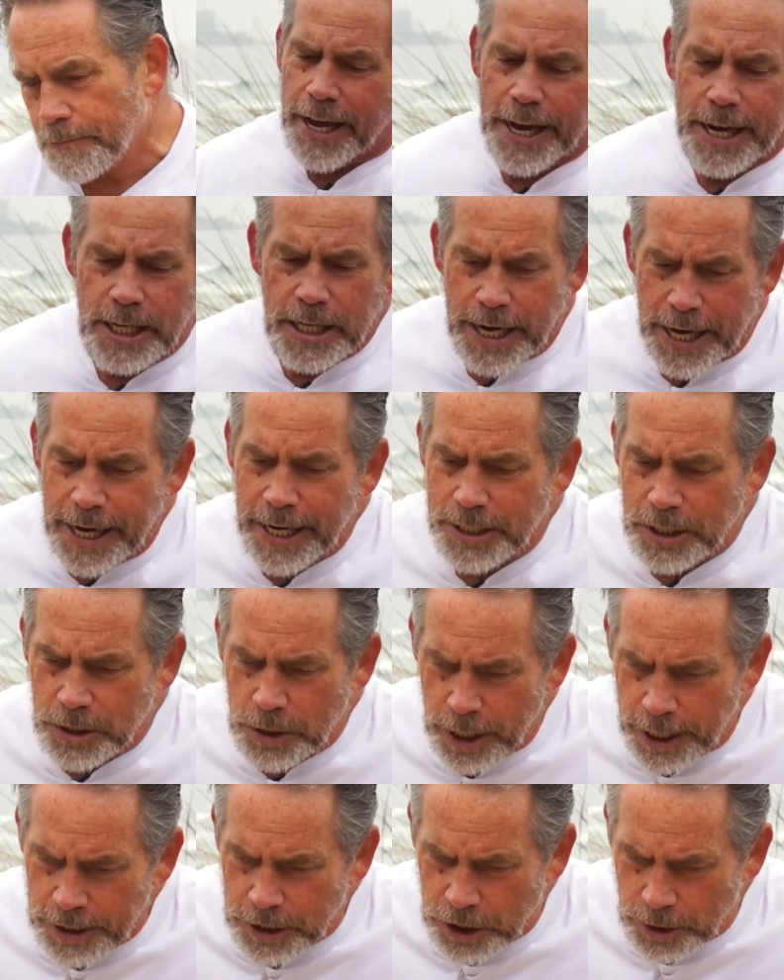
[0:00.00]
It,
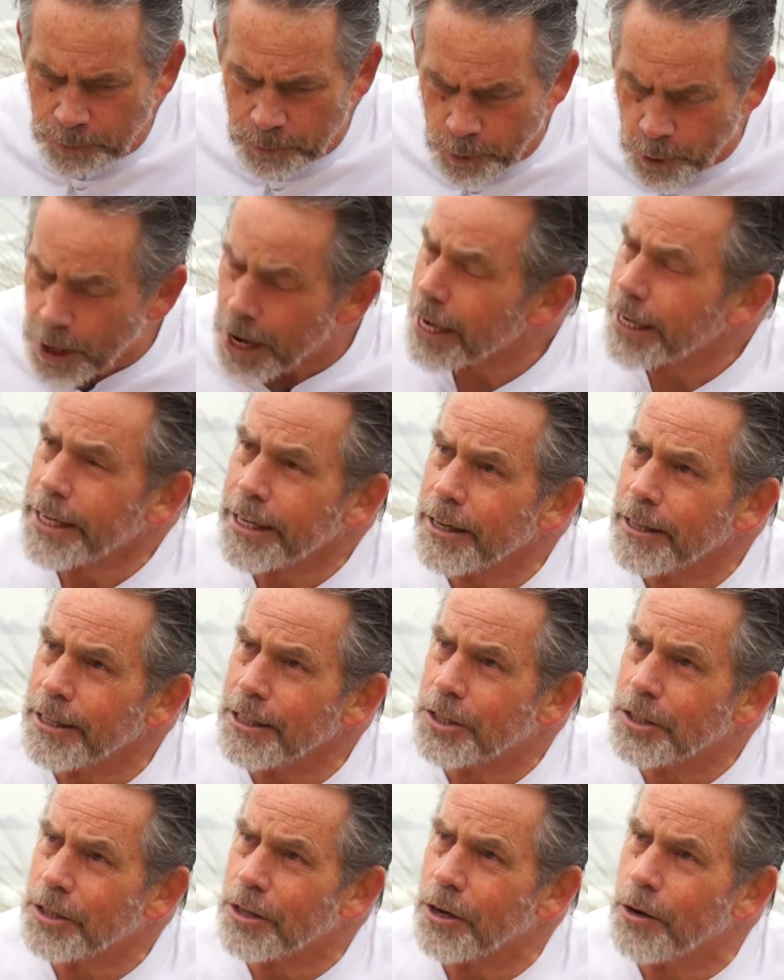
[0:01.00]
it's, it's a
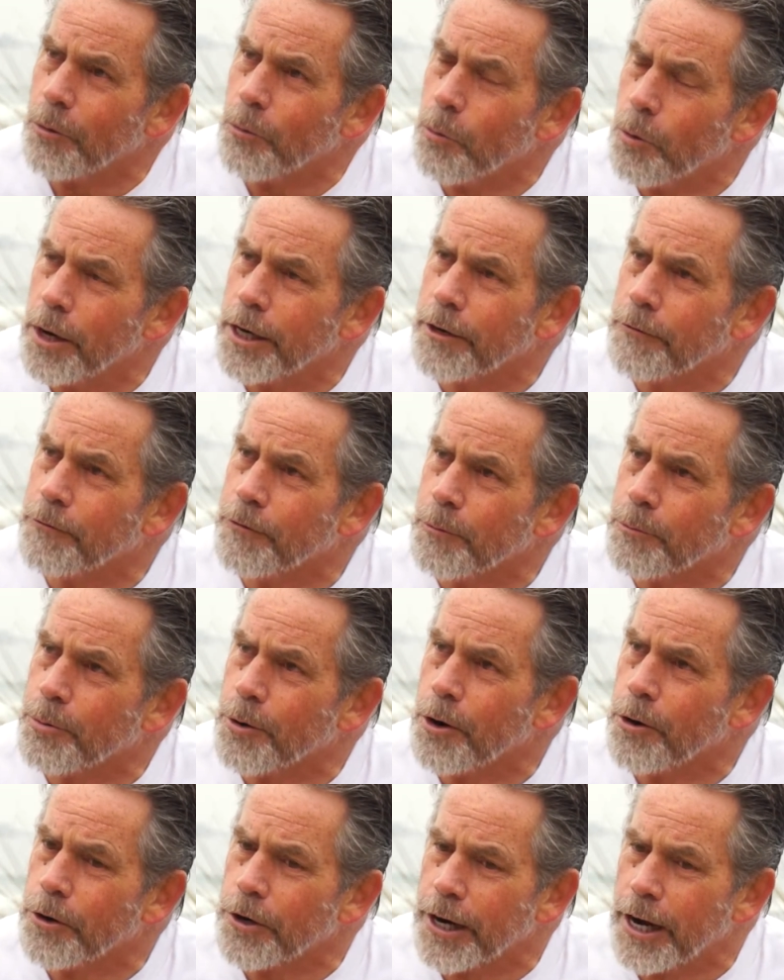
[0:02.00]
miraculous, uh, wonderful
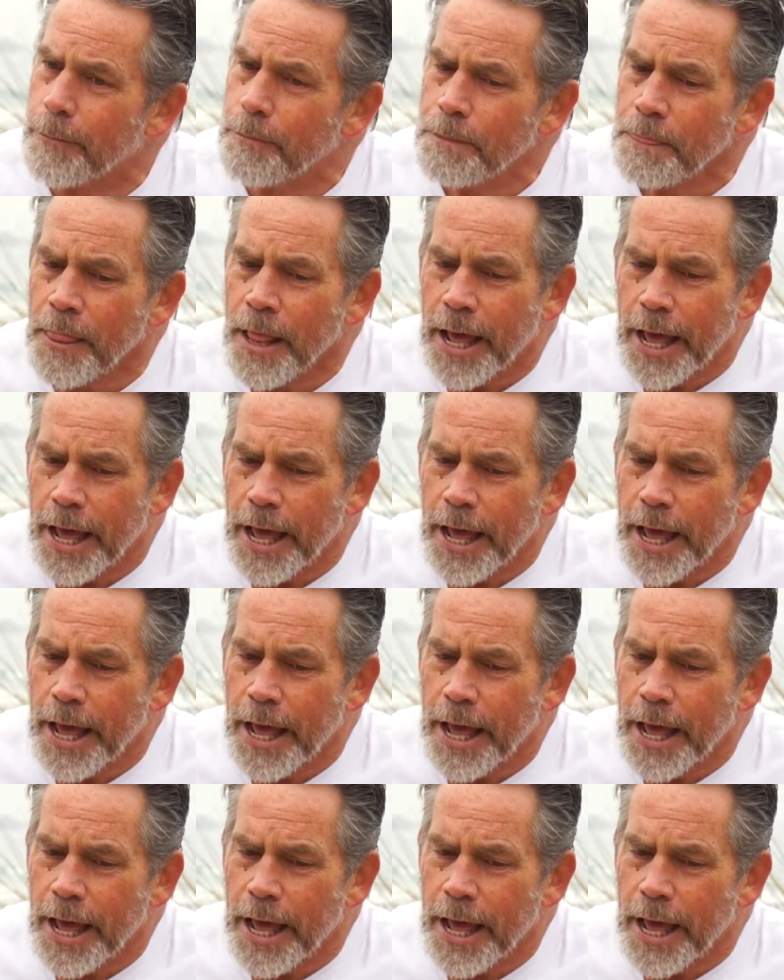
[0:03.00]
program,